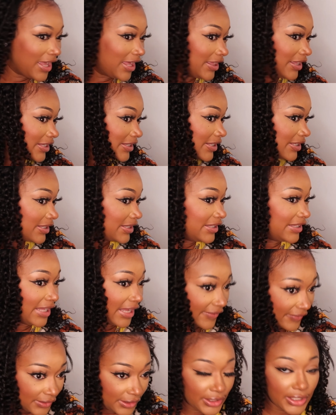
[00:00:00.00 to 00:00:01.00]
This is
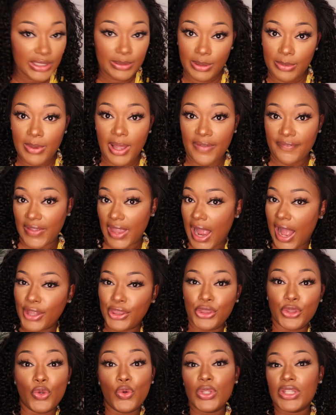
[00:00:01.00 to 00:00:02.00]
definitely gonna be my favorite.
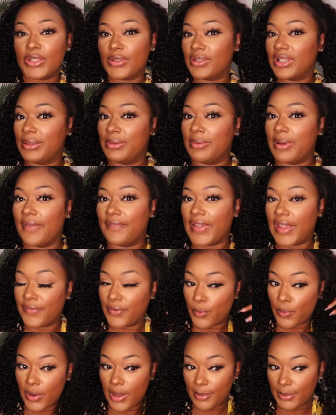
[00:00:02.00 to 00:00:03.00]
I knew this was gonna be my
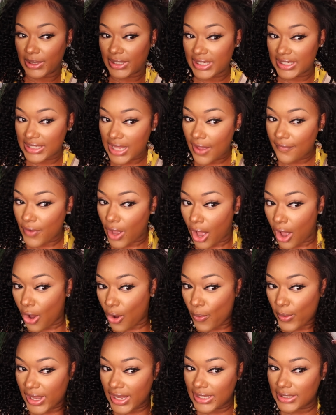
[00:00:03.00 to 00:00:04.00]
favorite one because I've
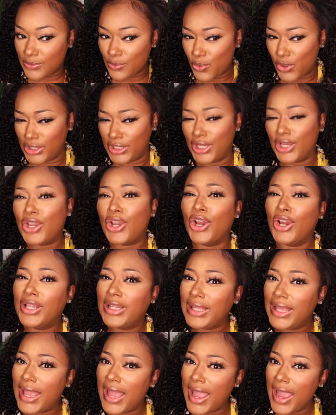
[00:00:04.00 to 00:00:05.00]
always wanted
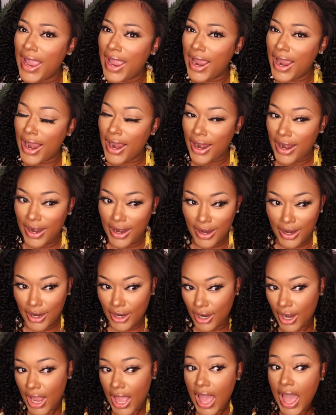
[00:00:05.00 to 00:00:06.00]
curly
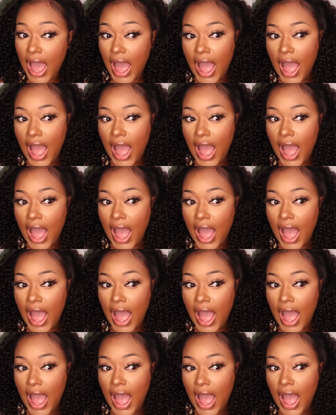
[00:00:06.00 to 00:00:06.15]
hair.